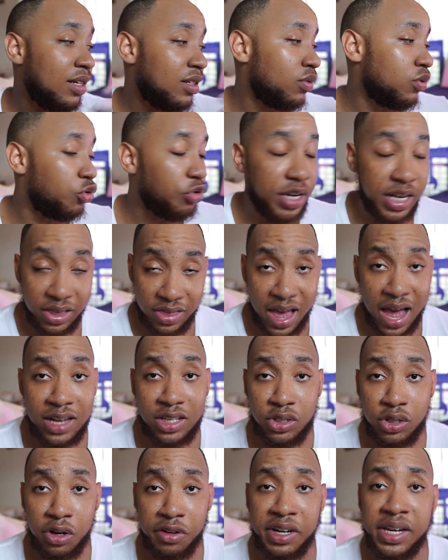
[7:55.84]
drink
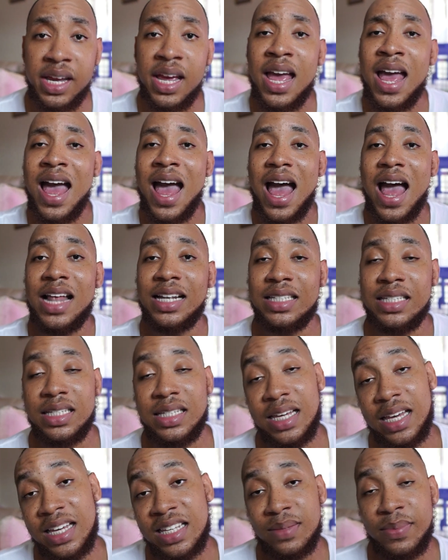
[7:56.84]
that, and to
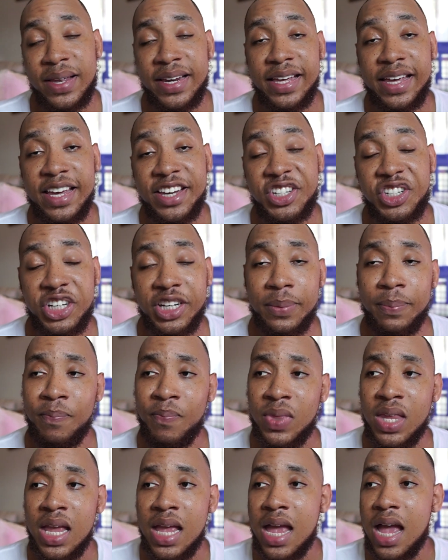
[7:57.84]
take his medication.
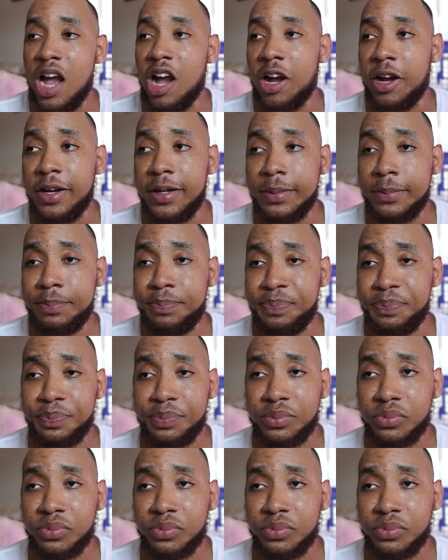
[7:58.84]
And